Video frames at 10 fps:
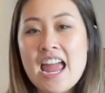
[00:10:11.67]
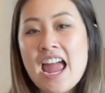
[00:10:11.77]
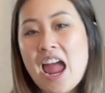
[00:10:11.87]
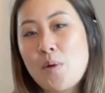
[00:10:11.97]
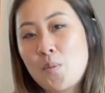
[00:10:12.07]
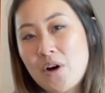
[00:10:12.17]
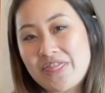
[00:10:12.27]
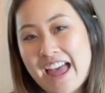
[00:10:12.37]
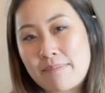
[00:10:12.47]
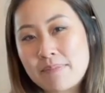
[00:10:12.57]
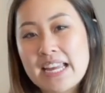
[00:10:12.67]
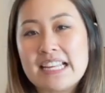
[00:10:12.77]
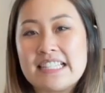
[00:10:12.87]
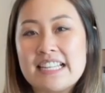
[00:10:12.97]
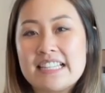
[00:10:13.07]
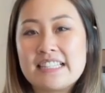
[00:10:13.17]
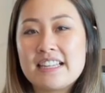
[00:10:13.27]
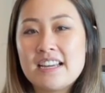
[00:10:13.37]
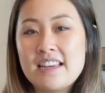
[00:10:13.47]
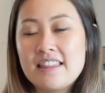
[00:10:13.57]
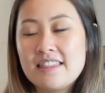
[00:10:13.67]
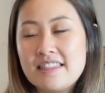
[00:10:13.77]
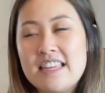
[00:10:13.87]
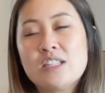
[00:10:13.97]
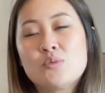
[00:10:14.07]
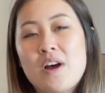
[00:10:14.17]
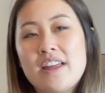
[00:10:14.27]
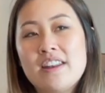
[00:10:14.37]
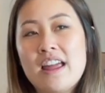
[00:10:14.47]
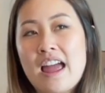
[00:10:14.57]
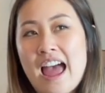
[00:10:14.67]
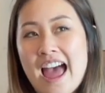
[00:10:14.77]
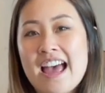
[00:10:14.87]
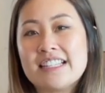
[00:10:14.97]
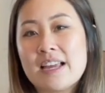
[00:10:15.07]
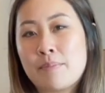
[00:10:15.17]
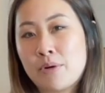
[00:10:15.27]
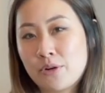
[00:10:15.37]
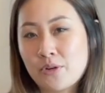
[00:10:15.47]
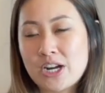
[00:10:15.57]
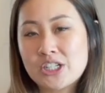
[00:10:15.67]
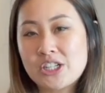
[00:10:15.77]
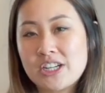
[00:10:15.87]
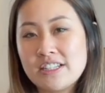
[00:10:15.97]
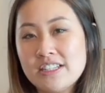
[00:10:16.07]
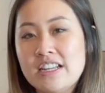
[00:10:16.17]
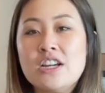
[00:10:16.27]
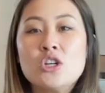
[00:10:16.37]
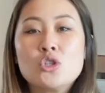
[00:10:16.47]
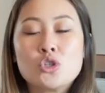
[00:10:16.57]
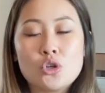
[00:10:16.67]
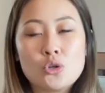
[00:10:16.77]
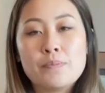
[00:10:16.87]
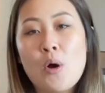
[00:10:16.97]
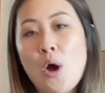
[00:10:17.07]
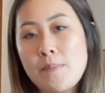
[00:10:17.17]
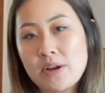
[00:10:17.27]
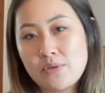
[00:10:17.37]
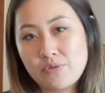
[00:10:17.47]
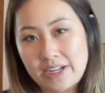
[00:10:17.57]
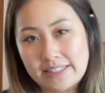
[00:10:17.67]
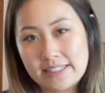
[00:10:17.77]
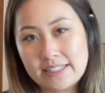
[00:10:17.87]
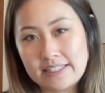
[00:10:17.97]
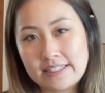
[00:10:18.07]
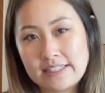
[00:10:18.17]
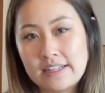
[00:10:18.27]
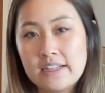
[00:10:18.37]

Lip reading: And what that means is this one has a progression to permanent residence.